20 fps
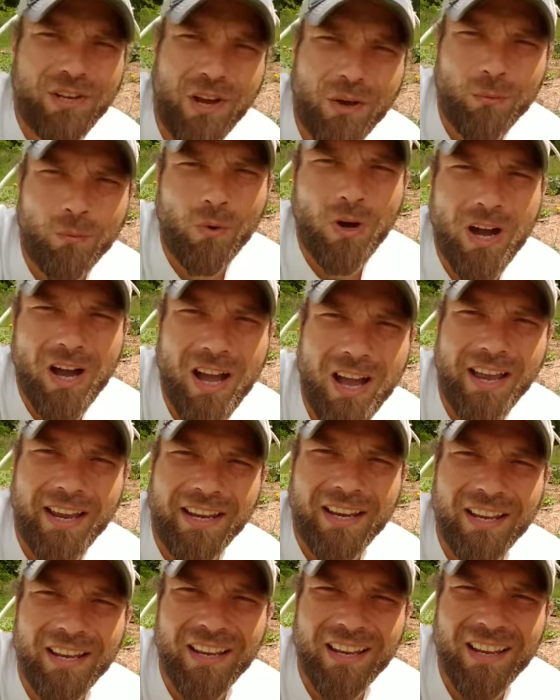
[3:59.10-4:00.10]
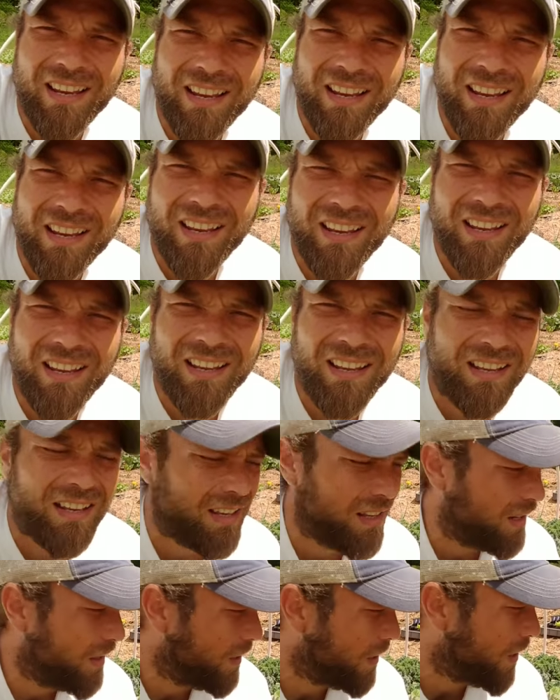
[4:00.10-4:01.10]
on why
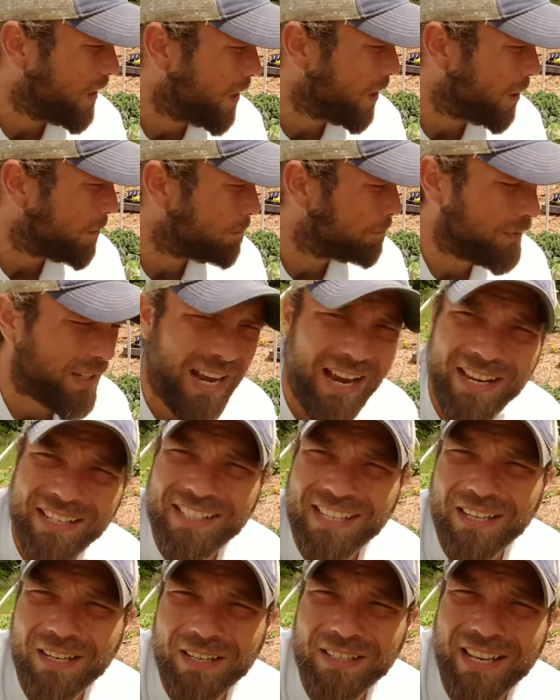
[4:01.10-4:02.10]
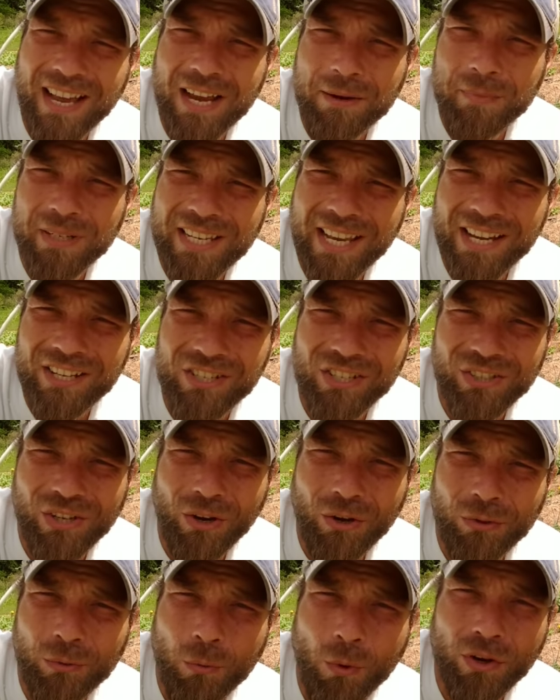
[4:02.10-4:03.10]
um, diatomaceous
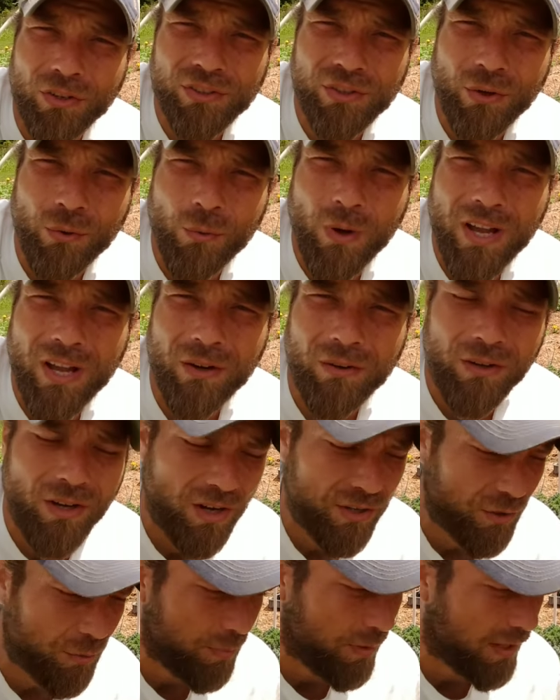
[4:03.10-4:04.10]
earth works so well on your